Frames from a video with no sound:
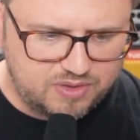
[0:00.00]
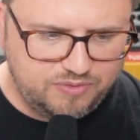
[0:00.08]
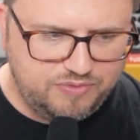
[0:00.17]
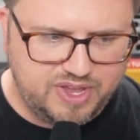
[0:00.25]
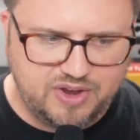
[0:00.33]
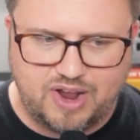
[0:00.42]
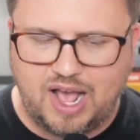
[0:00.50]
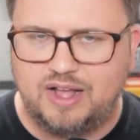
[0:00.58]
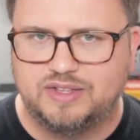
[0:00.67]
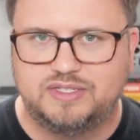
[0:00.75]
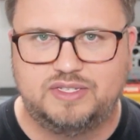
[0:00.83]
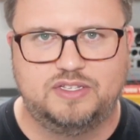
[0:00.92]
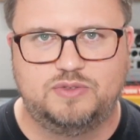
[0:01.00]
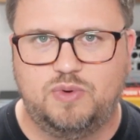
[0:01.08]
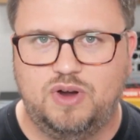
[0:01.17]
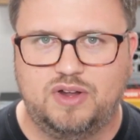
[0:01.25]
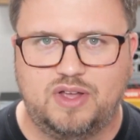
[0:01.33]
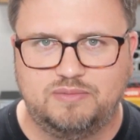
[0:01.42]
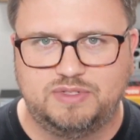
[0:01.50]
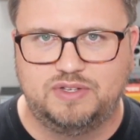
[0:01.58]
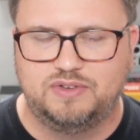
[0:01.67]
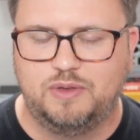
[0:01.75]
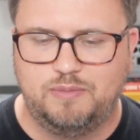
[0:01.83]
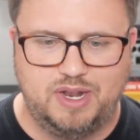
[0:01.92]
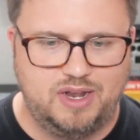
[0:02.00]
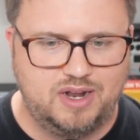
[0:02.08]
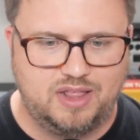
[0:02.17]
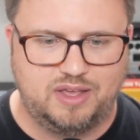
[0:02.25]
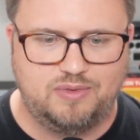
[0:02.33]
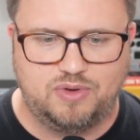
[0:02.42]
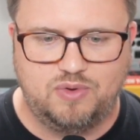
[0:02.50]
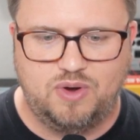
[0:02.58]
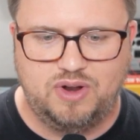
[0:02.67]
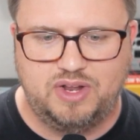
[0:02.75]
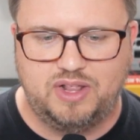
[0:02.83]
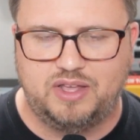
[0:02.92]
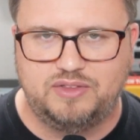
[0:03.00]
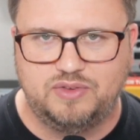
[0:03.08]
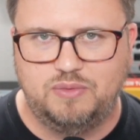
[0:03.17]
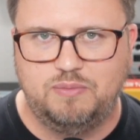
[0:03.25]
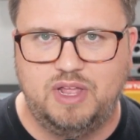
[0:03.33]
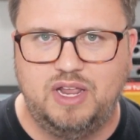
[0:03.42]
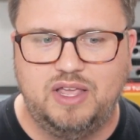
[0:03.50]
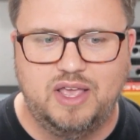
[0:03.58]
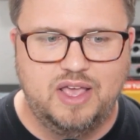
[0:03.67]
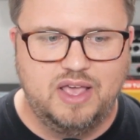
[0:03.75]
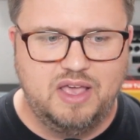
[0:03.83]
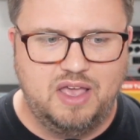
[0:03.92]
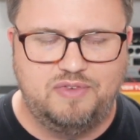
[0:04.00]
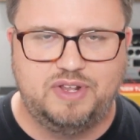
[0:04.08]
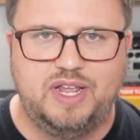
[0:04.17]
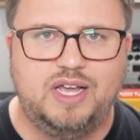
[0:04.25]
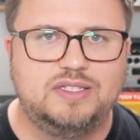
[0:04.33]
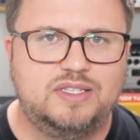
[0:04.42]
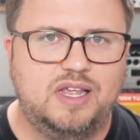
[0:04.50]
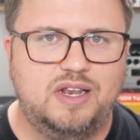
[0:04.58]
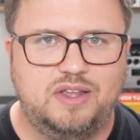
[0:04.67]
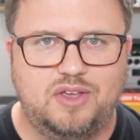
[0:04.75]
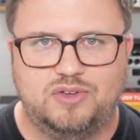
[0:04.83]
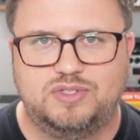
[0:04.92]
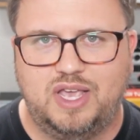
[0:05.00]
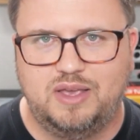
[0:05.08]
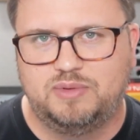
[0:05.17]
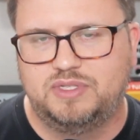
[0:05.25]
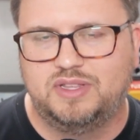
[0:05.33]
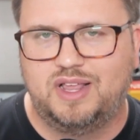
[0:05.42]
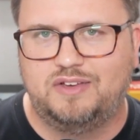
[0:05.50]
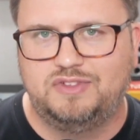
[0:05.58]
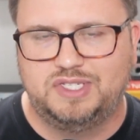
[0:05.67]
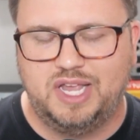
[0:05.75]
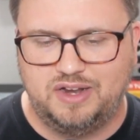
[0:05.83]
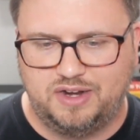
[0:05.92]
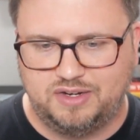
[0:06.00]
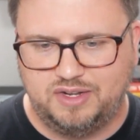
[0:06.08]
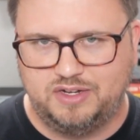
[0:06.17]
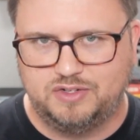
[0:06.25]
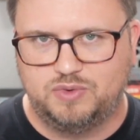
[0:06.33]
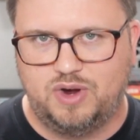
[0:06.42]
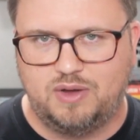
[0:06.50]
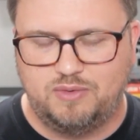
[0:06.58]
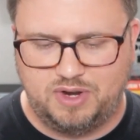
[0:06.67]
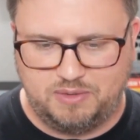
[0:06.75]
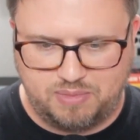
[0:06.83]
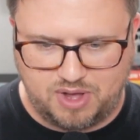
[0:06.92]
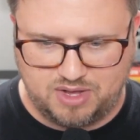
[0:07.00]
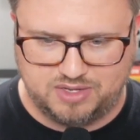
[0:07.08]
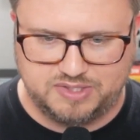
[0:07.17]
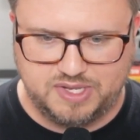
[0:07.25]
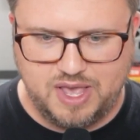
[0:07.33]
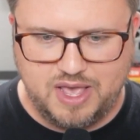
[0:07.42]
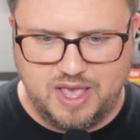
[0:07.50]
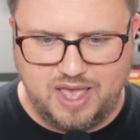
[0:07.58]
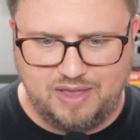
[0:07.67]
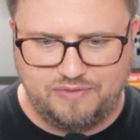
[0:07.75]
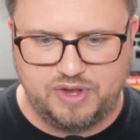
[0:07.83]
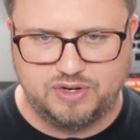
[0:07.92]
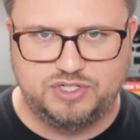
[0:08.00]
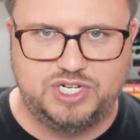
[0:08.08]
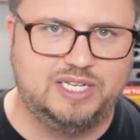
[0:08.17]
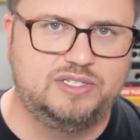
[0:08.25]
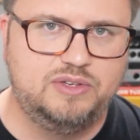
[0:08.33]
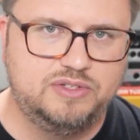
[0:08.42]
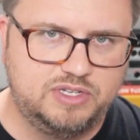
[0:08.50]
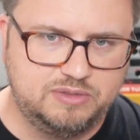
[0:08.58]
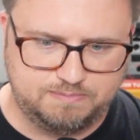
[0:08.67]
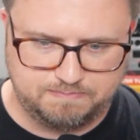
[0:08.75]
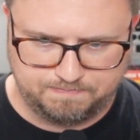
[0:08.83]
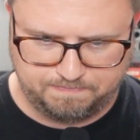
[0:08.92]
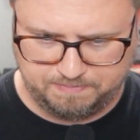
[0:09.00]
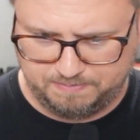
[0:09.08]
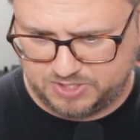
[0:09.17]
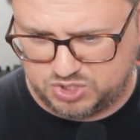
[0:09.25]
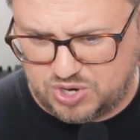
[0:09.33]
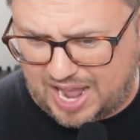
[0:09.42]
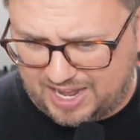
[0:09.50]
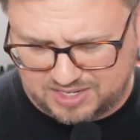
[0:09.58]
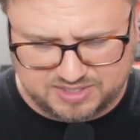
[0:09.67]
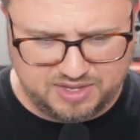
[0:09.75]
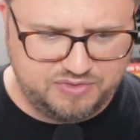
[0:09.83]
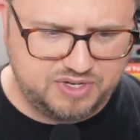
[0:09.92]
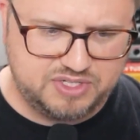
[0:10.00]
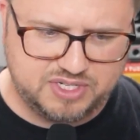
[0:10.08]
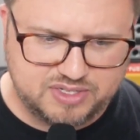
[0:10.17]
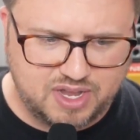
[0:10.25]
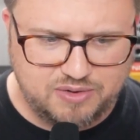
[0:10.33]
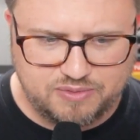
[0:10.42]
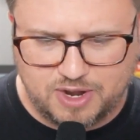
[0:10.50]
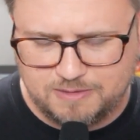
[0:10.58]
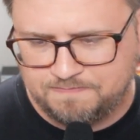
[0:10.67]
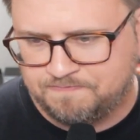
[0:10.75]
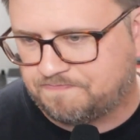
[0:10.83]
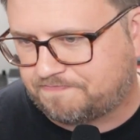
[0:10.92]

figure out does this work i'm still committed i like recording i like doing midi if it does then go to ableton live standard here's where i want to pause if you're just using tracks if you're just going to run